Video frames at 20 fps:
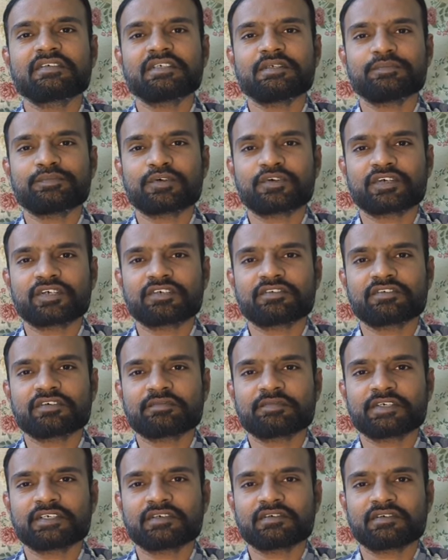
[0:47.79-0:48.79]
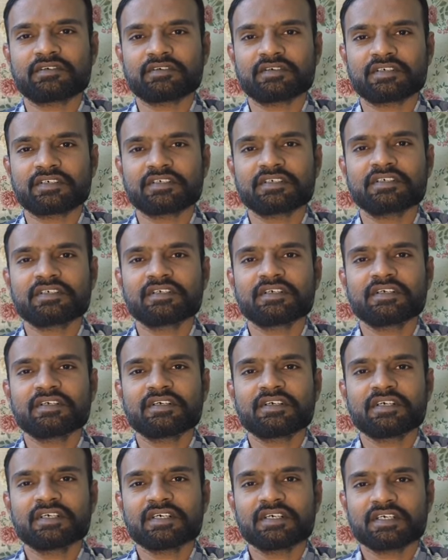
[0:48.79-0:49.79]
important topic called
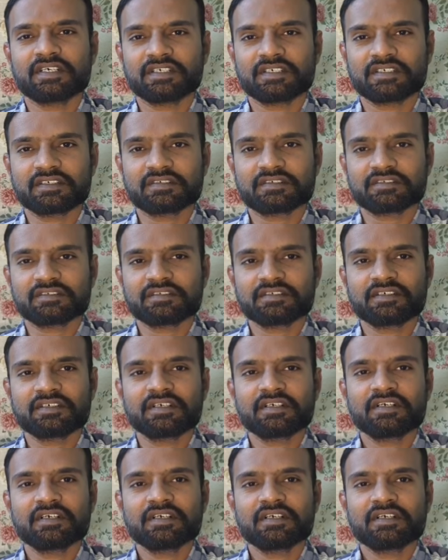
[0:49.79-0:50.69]
inductor.